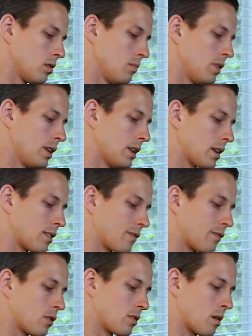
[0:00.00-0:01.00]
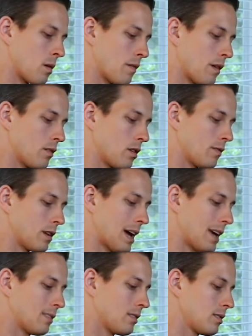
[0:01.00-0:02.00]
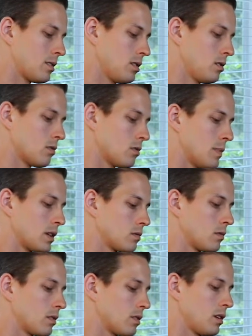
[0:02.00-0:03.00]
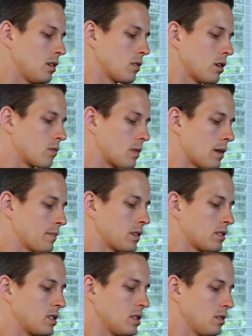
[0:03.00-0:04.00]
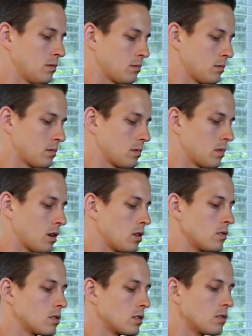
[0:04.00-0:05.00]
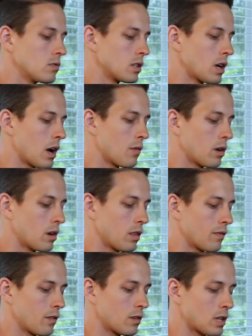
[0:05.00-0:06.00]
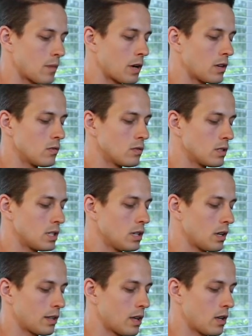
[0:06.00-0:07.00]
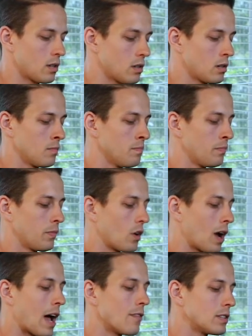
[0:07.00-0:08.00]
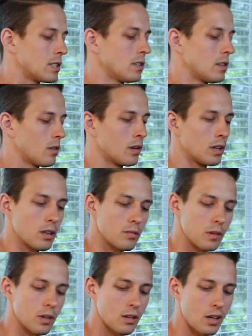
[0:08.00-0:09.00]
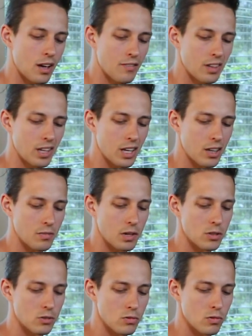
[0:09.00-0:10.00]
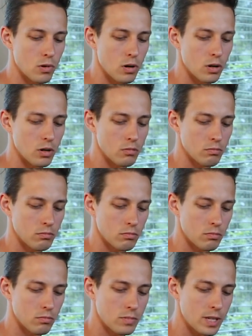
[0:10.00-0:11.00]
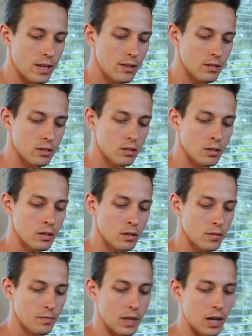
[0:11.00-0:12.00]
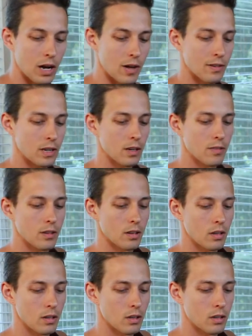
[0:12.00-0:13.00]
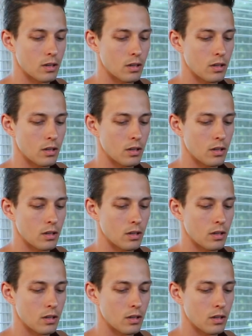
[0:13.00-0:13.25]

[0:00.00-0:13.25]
Being that it's the first time I've ever even had this tea or messed with this tea or unwrapped this tea, I usually use a guy one on the first time I use a tea like that, or have a tea. That way it gives me, I feel like it gives me a truer taste. I don't have any of the